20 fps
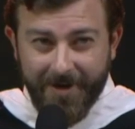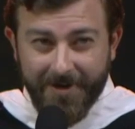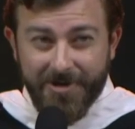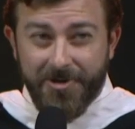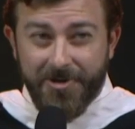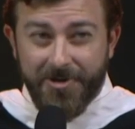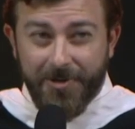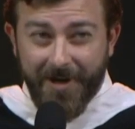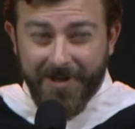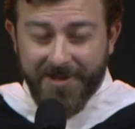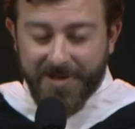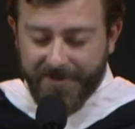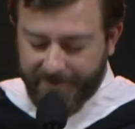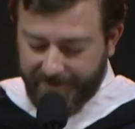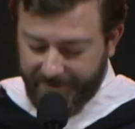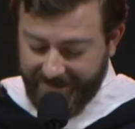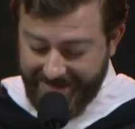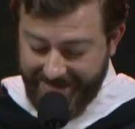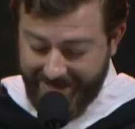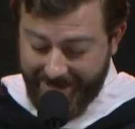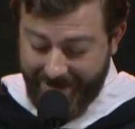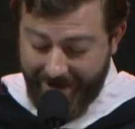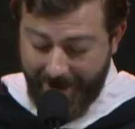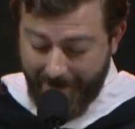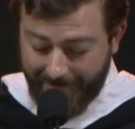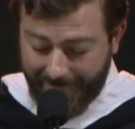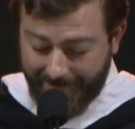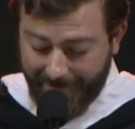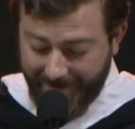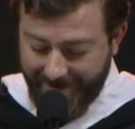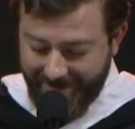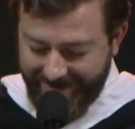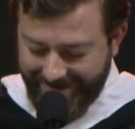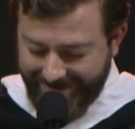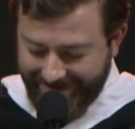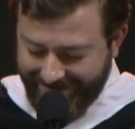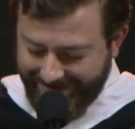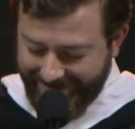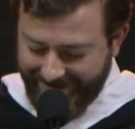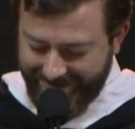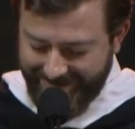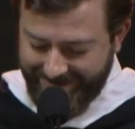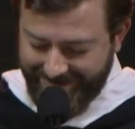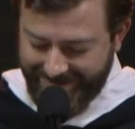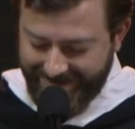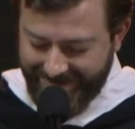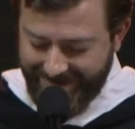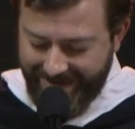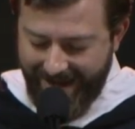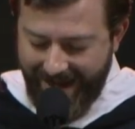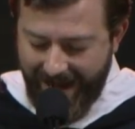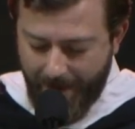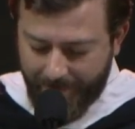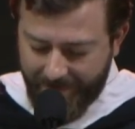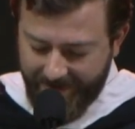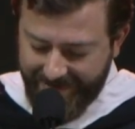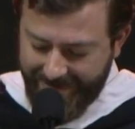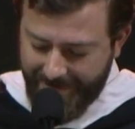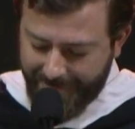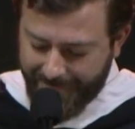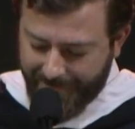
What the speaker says: stressfully carefree, happy,